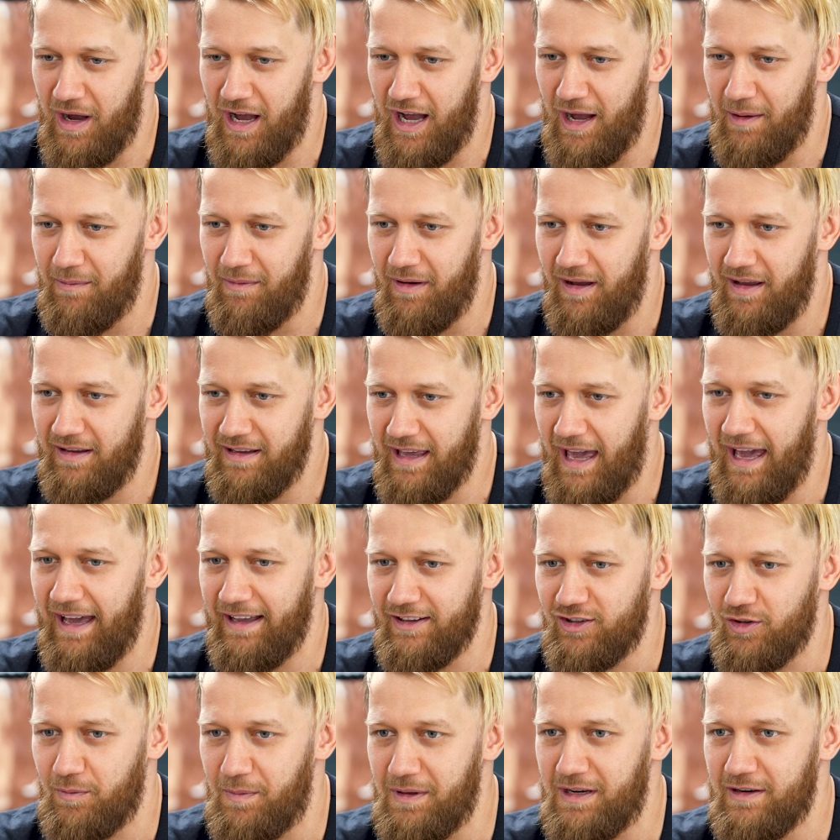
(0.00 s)
um, yeah,
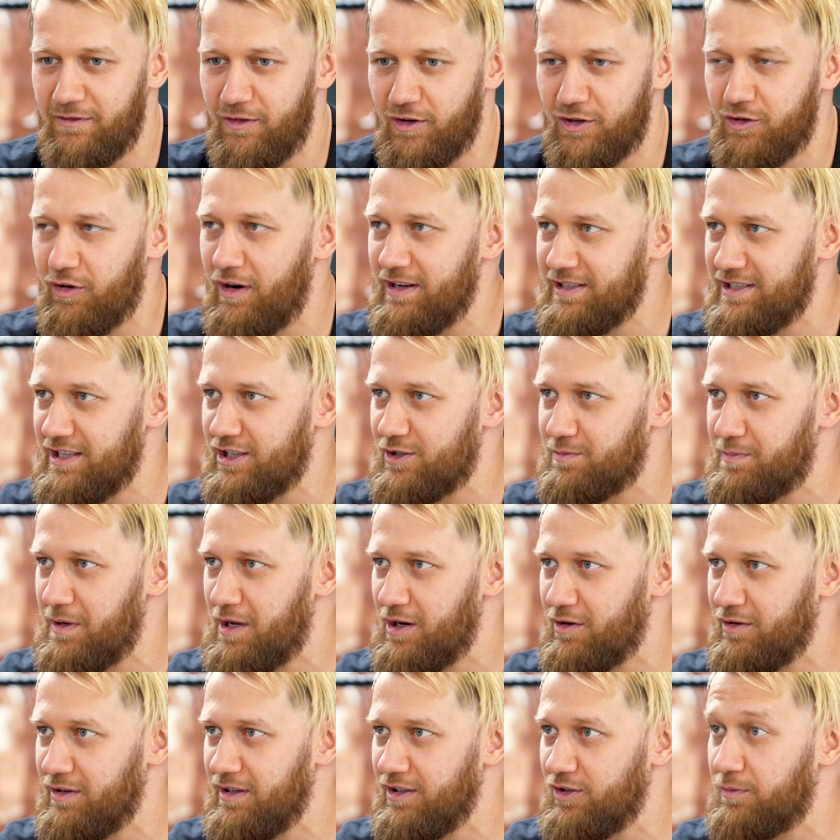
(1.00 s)
it's a bit of a crazy
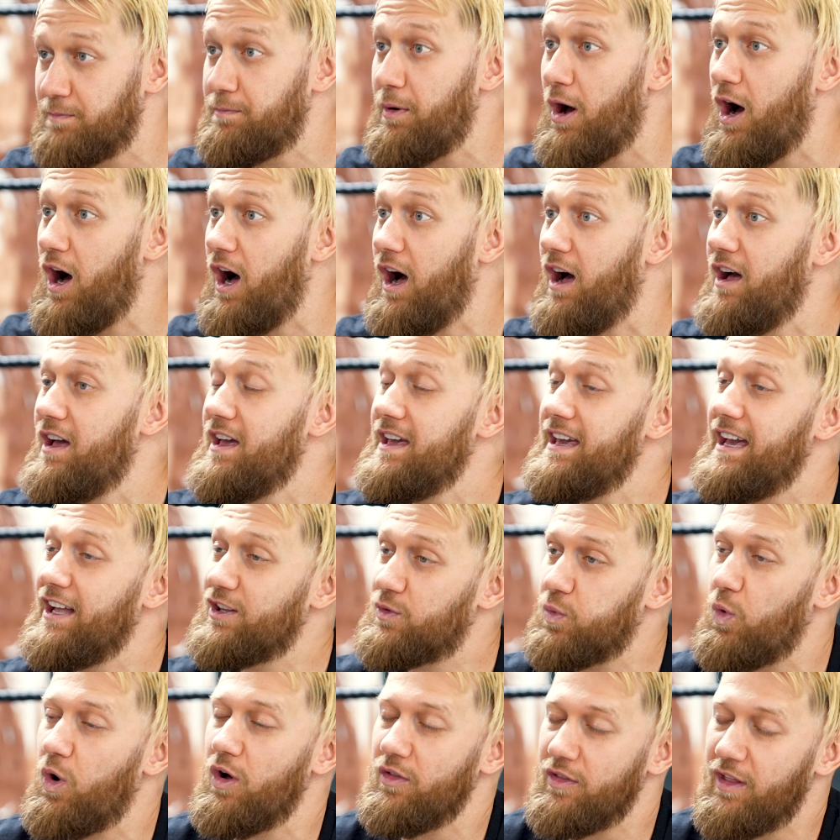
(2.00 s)
experience, but
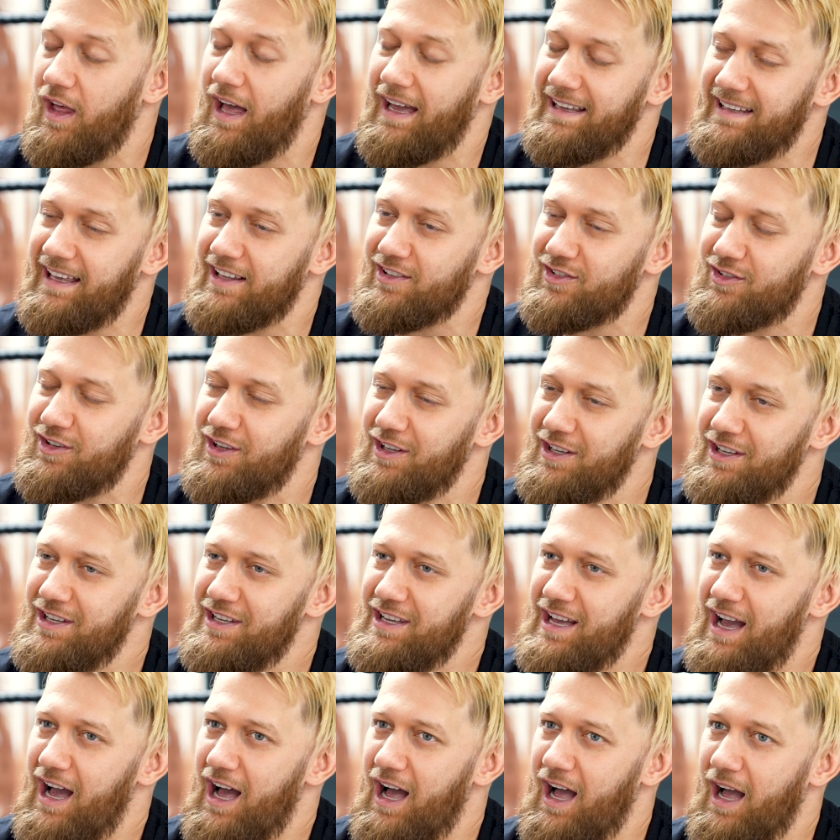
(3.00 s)
it's one that I guess
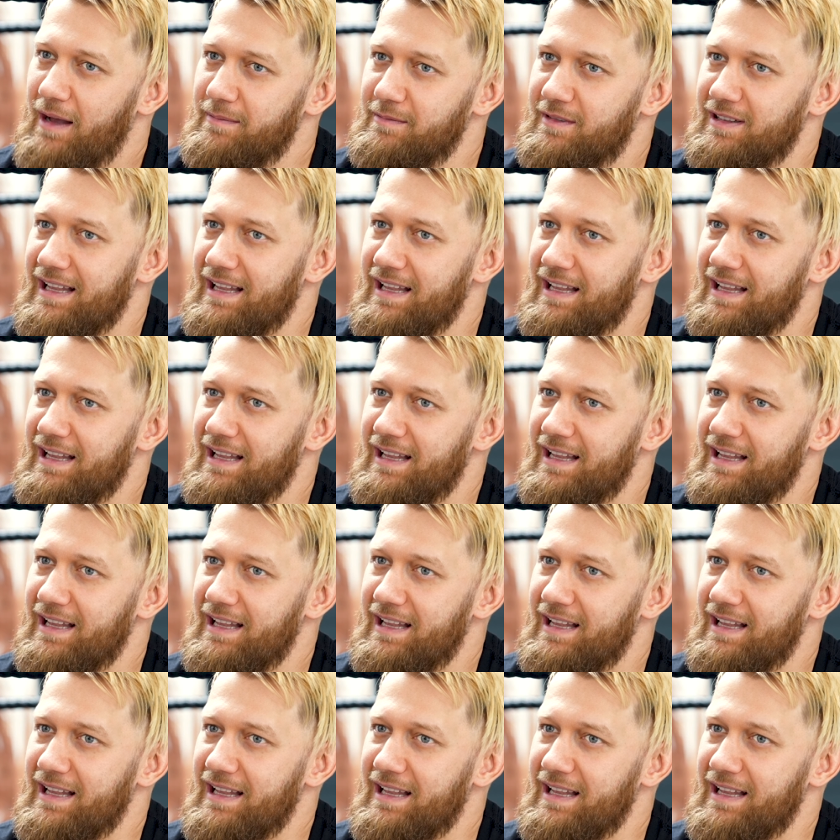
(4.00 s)
I'm